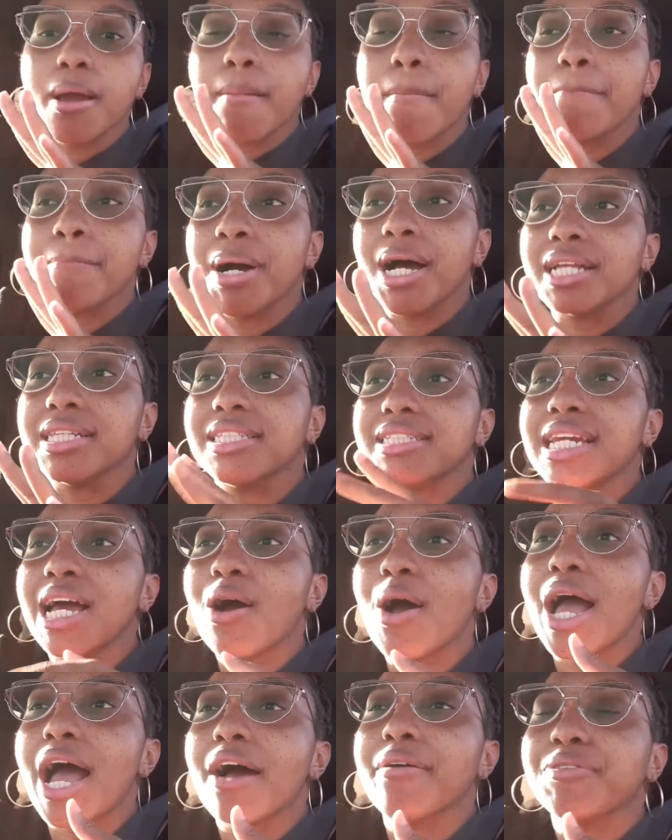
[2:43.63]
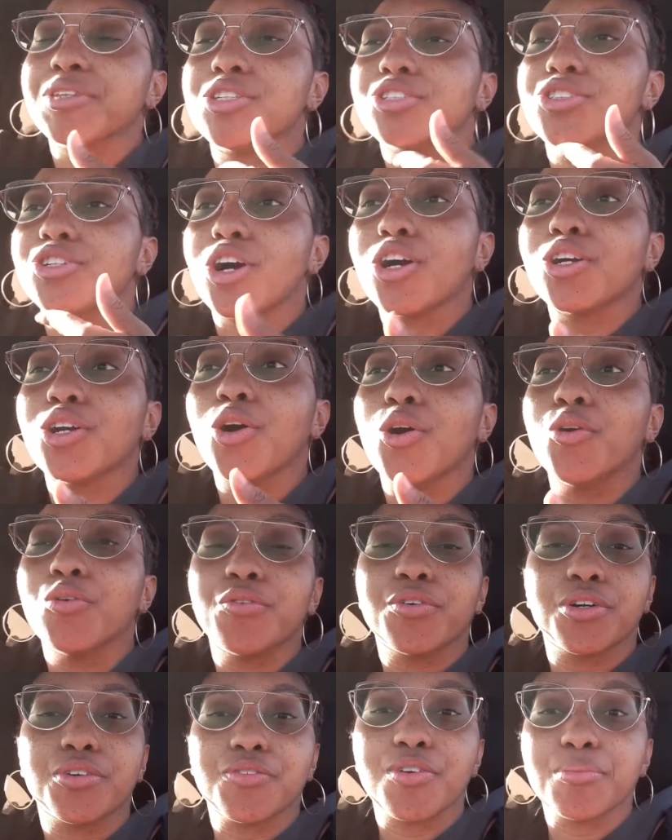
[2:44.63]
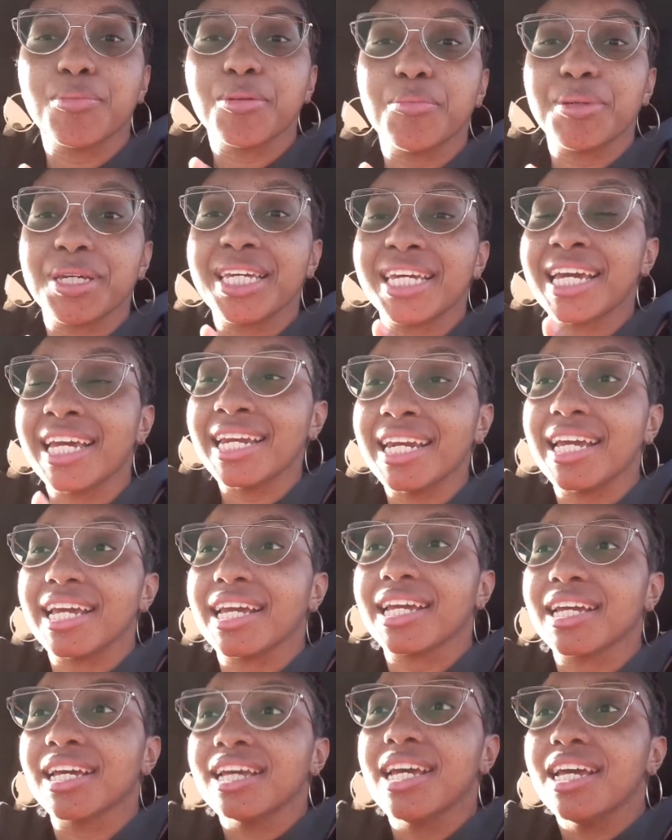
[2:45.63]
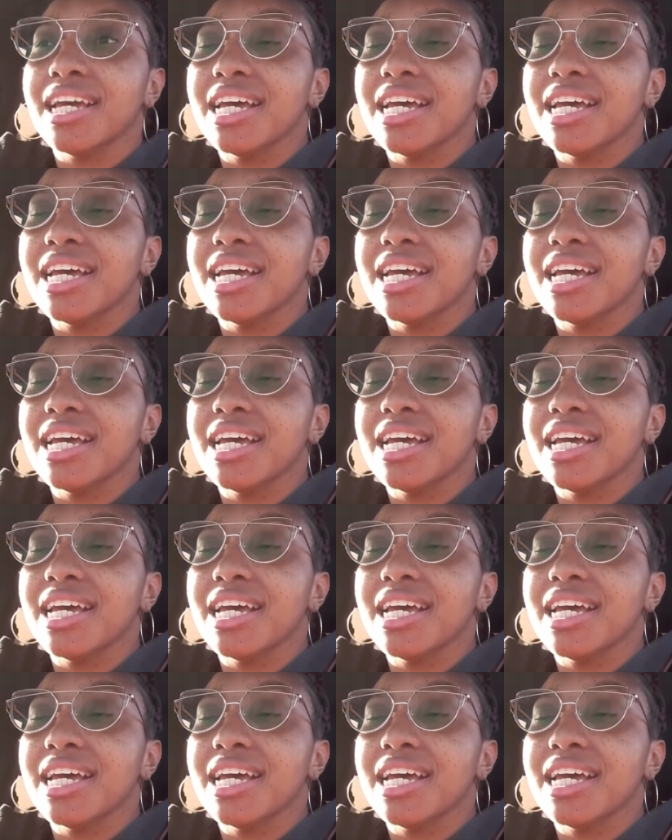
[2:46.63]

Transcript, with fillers: Now I have to start over from the beginning since